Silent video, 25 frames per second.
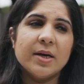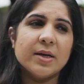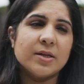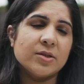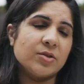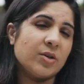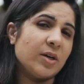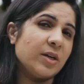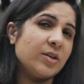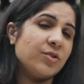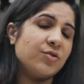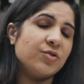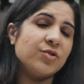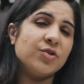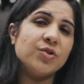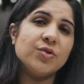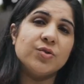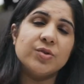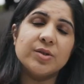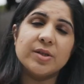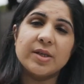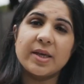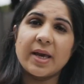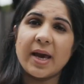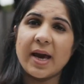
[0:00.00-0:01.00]
So I
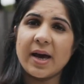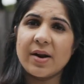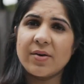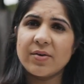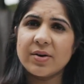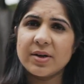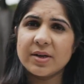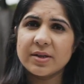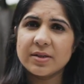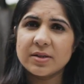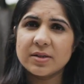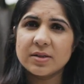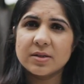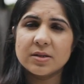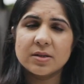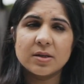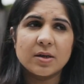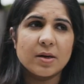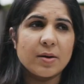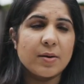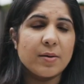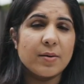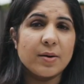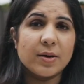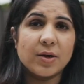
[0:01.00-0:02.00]
introduced carrots,
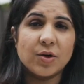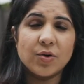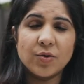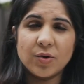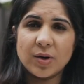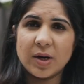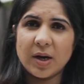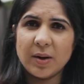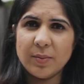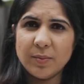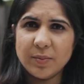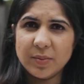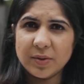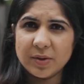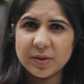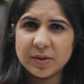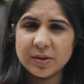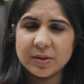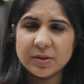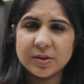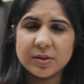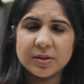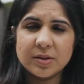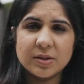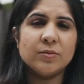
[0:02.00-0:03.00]

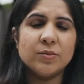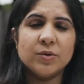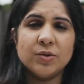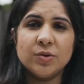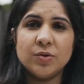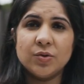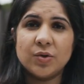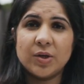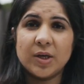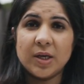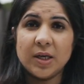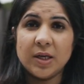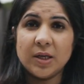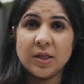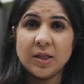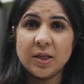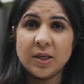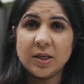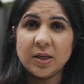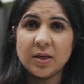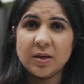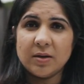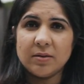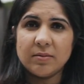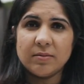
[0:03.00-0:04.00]
cucumbers,
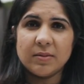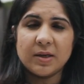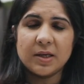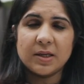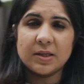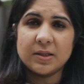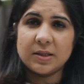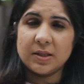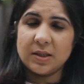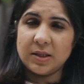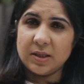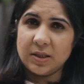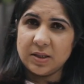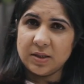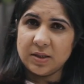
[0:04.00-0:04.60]
zucchini. Yes, he